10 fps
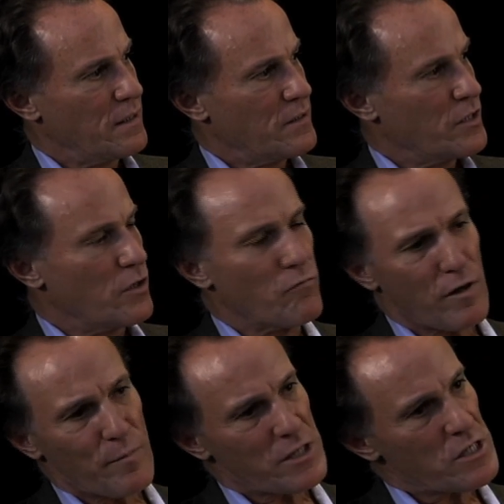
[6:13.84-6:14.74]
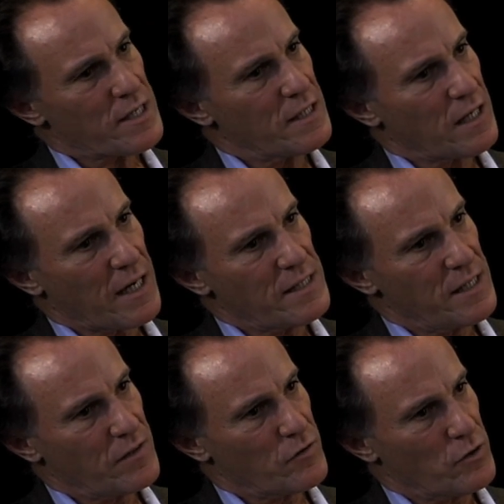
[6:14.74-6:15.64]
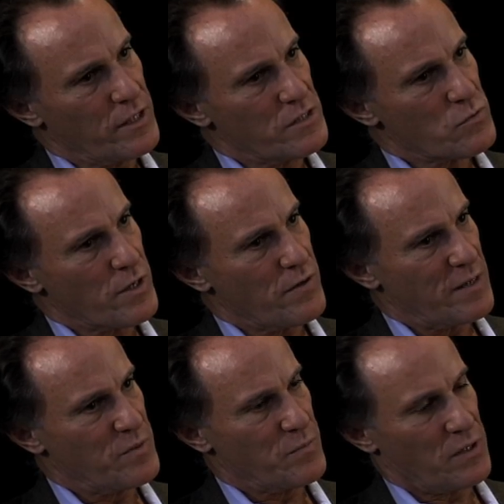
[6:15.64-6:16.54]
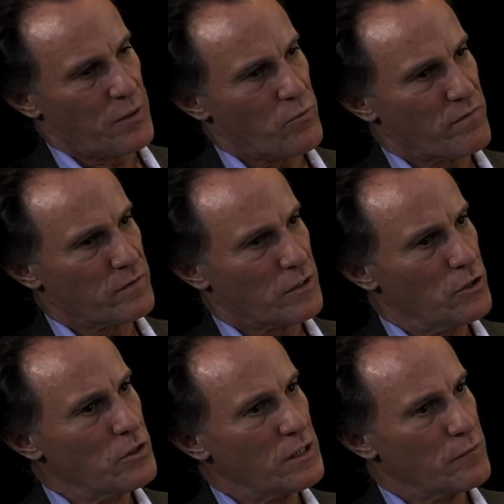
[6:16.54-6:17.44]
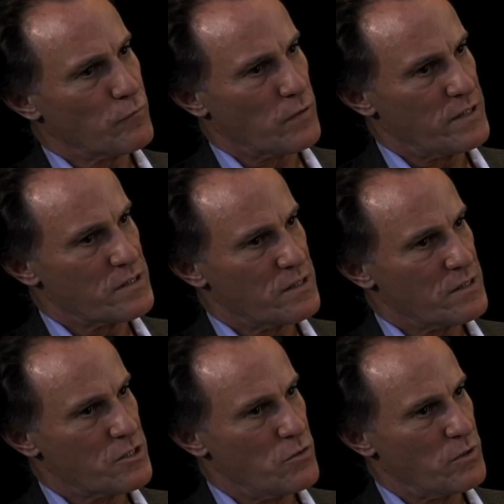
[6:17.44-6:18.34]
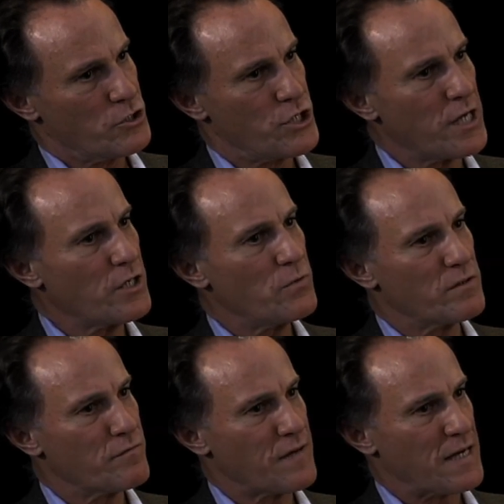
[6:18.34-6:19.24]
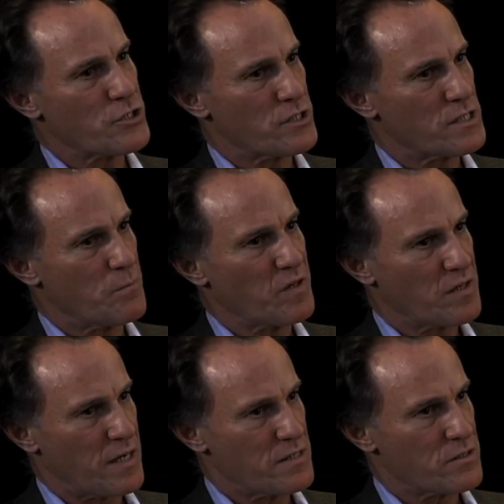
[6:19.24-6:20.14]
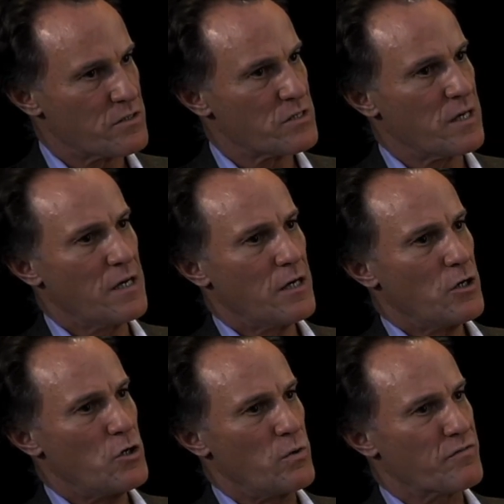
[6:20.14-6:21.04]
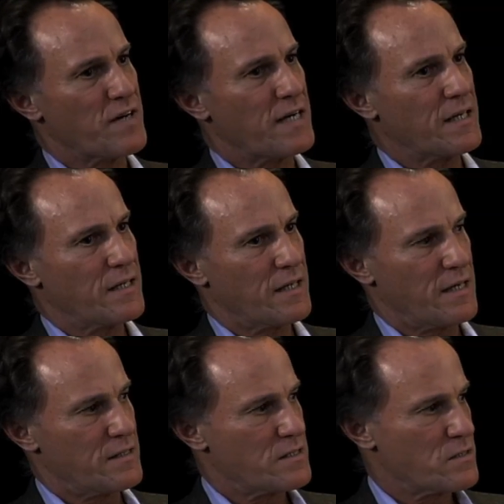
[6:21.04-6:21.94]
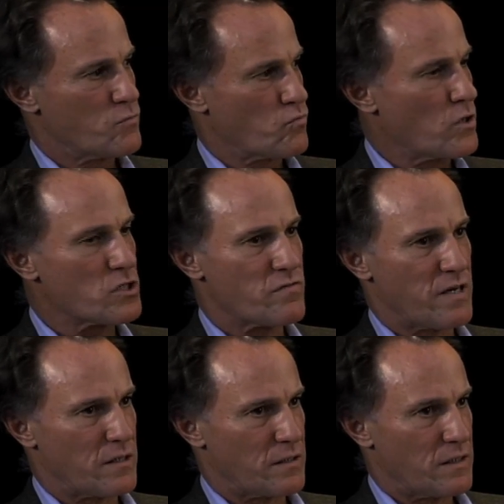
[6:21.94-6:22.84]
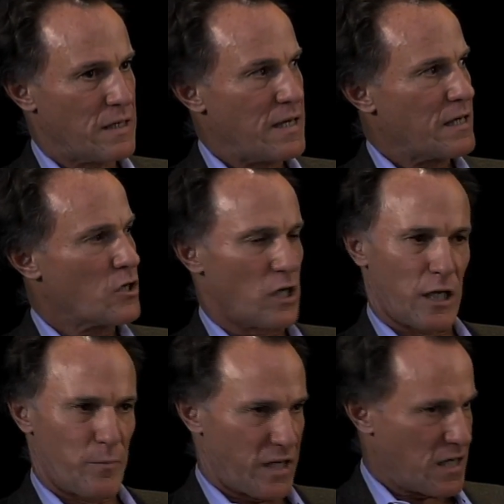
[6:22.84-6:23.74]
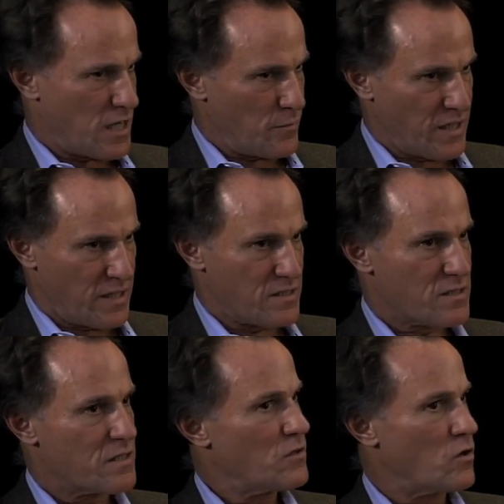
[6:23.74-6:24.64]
You know, very much like in the 1930s, where you had people like Reverend Cooglin, for instance, who were genuine fascist sympathizers, who were fighting against Roosevelt, calling him a communist,